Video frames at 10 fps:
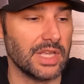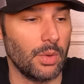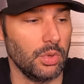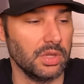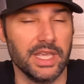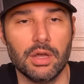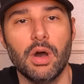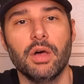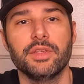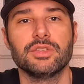I will link
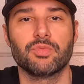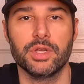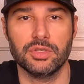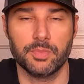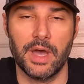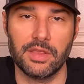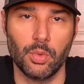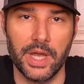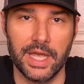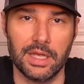all these reels, by the
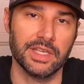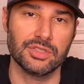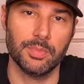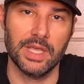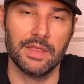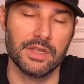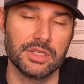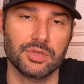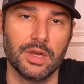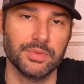way. Links will be in the
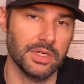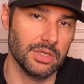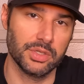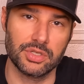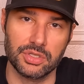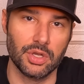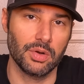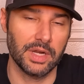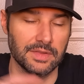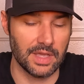description. You can just go
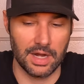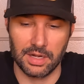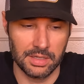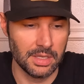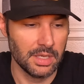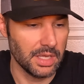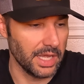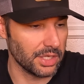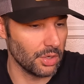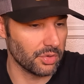right there
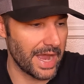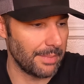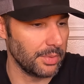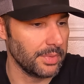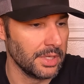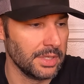and go grab them.